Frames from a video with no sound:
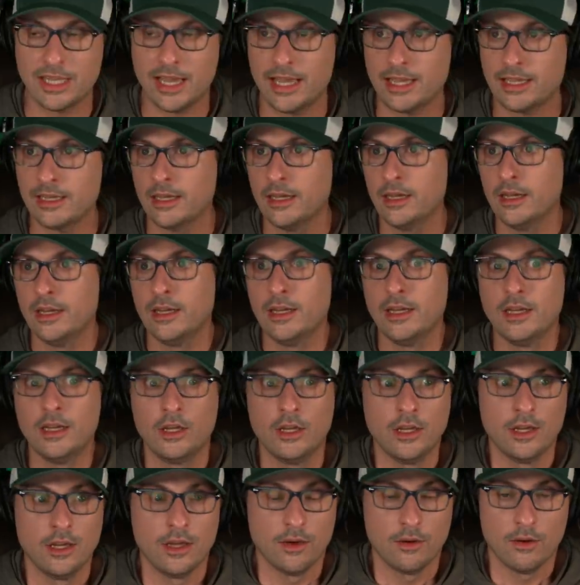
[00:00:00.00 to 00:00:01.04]
like,
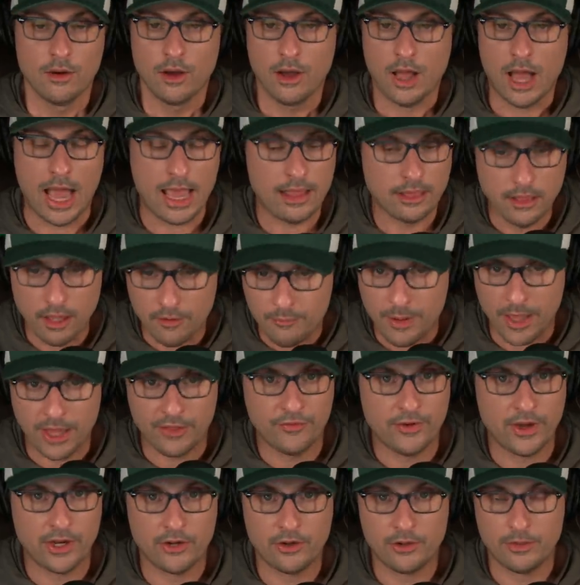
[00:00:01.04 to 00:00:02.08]
I love
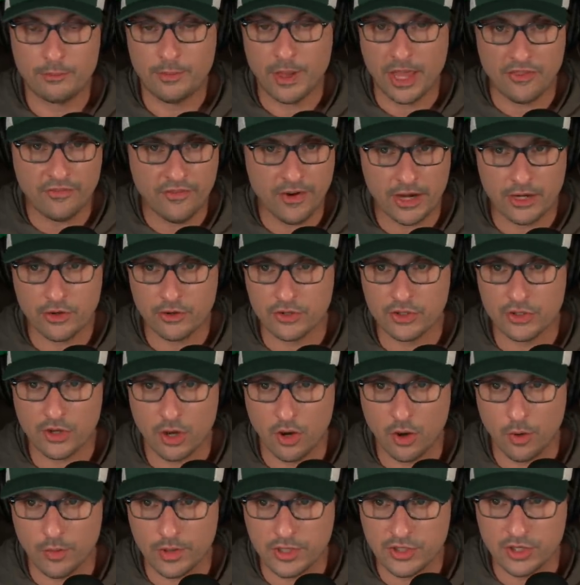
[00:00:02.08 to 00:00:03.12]
Pathfinder. Pathfinder is
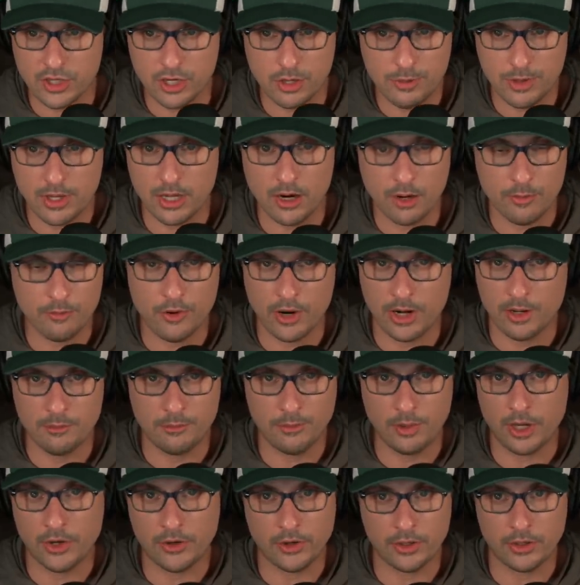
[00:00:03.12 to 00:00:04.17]
always going to be our bread and
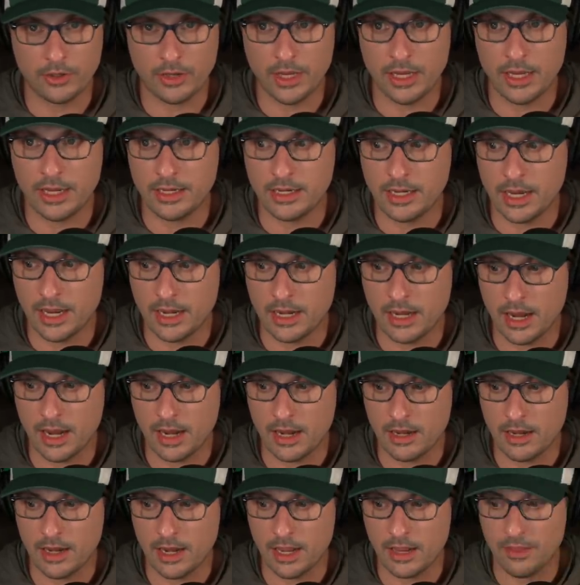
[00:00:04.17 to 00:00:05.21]
butter, and and
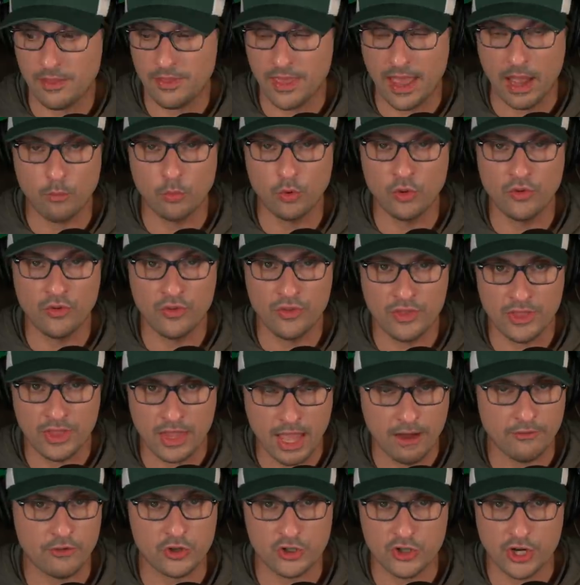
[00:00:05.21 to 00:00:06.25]
and and that will
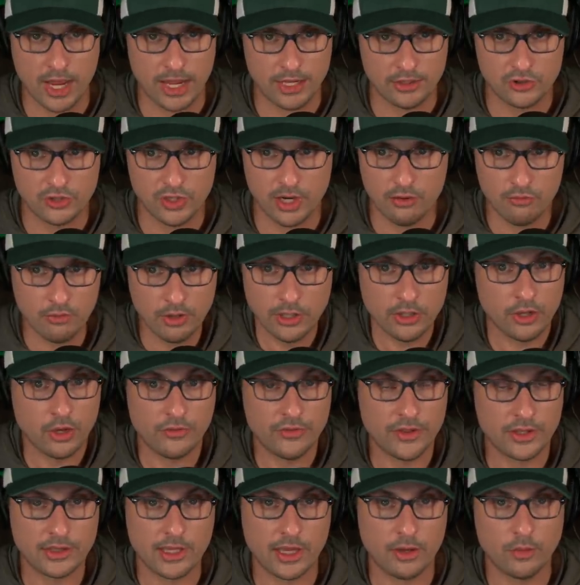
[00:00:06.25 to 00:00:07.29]
never change. I really don't
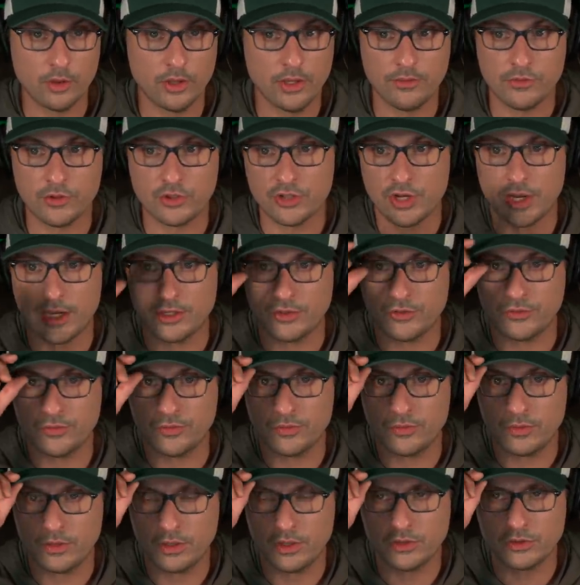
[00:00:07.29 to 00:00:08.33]
think that will ever change.
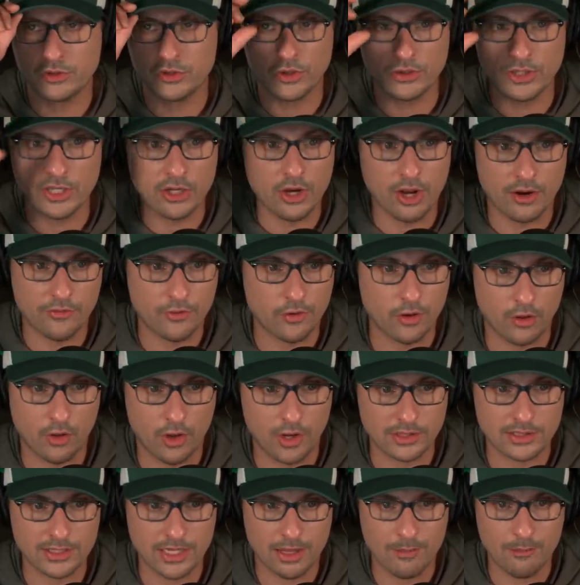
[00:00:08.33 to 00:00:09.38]
Uh, certainly not for a
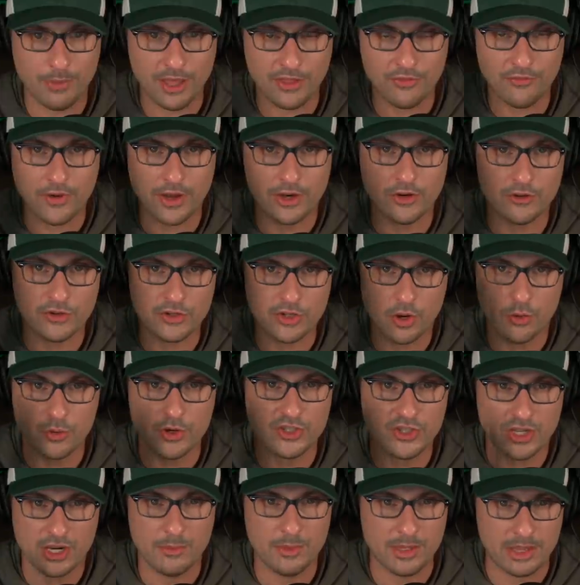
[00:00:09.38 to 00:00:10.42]
long time. Pathfinder is
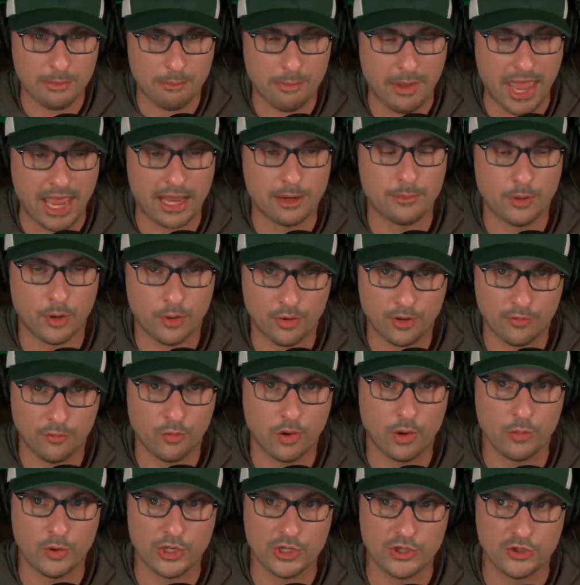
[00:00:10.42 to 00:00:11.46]
always going to be the backbone of
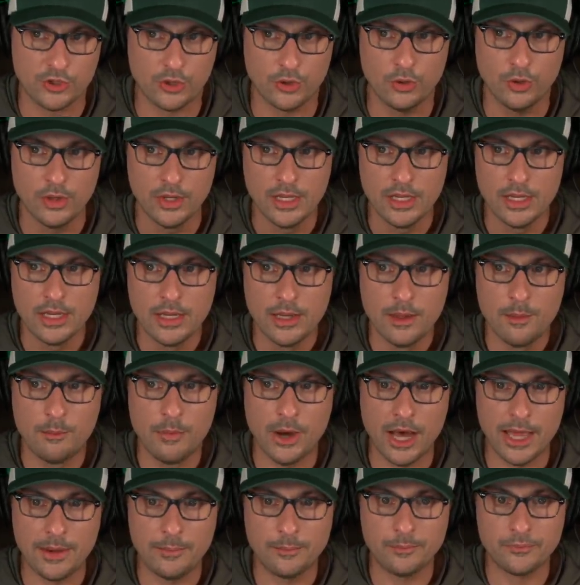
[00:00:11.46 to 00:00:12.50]
what we do,
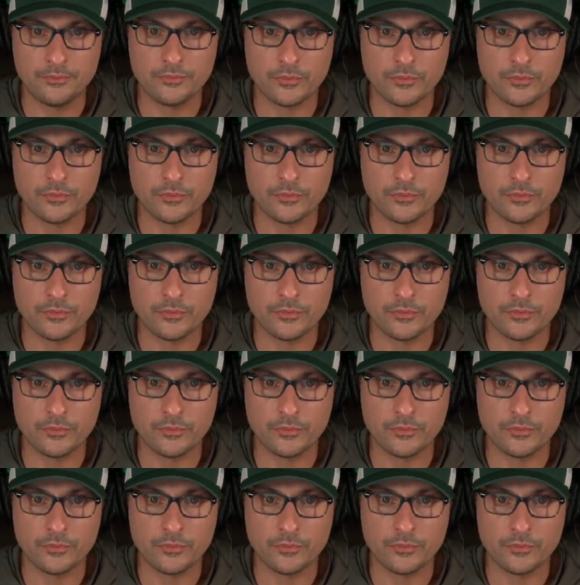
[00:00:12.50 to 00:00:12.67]
but